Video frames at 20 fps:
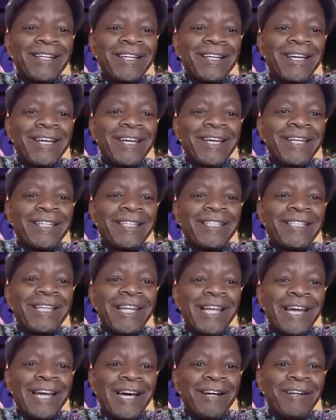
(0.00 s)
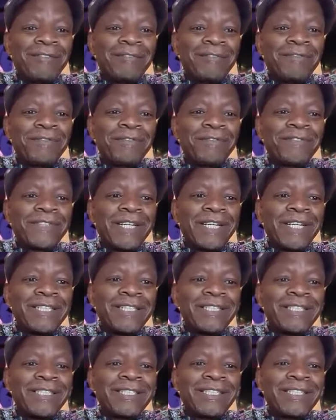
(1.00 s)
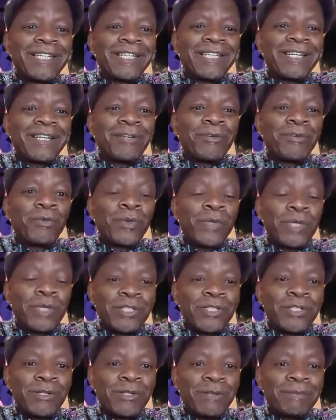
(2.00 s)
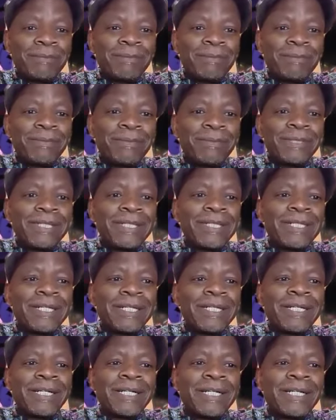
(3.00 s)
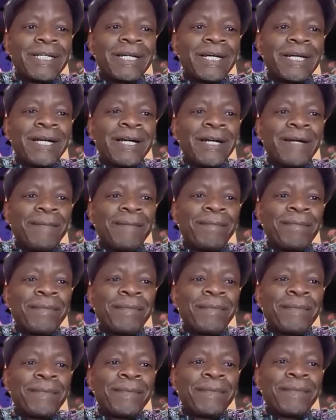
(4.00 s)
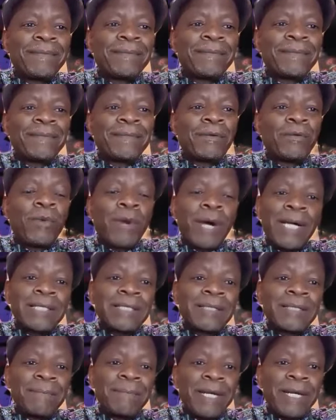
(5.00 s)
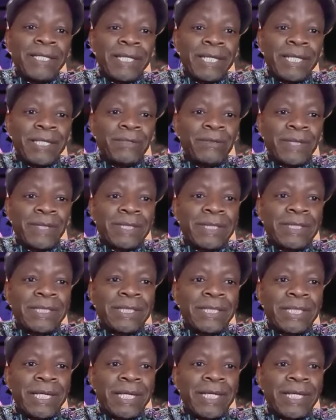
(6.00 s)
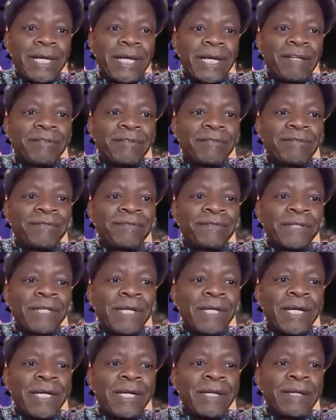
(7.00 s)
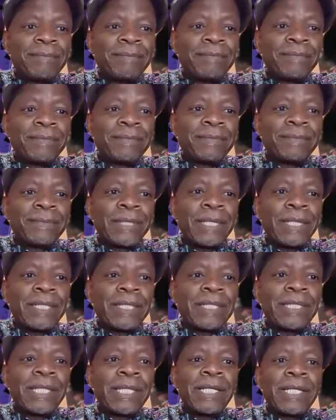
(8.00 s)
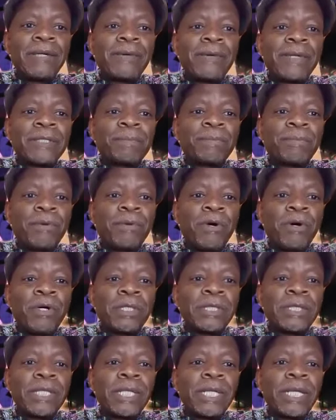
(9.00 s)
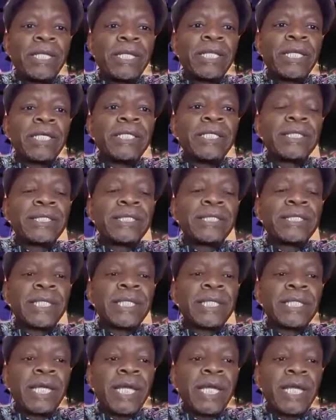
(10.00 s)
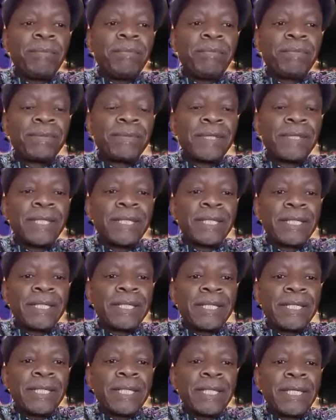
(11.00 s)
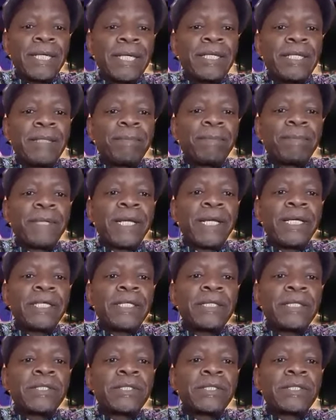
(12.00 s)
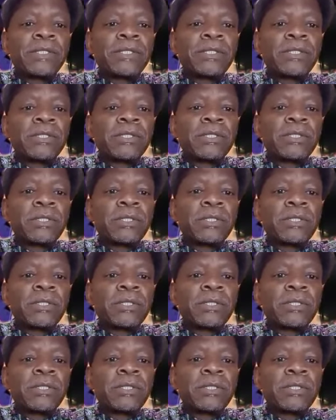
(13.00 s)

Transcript: and love and uh, wisdom. Um, whilst my dad was still alive. Um, and then I was born in the Eastern Cape in the place